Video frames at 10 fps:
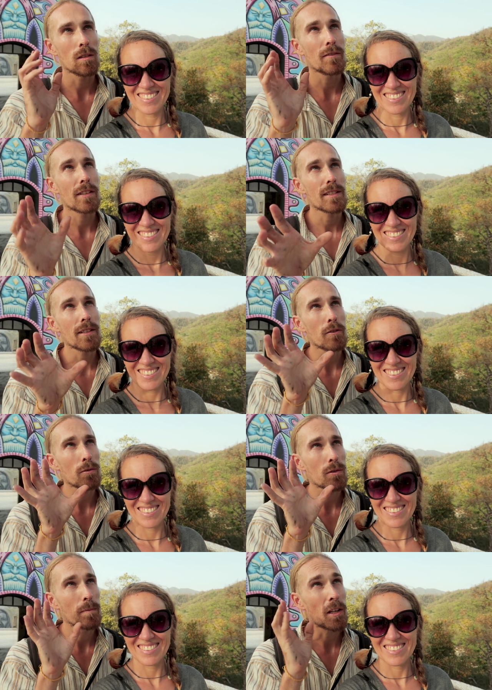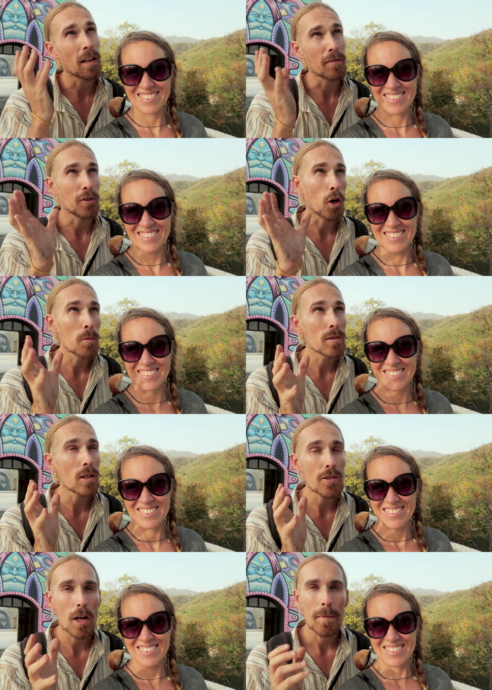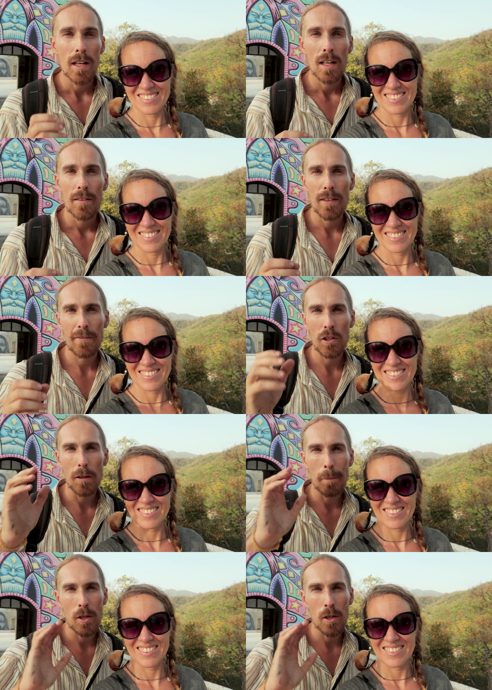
Speaker 1: all of these little kind of domes on top. They've got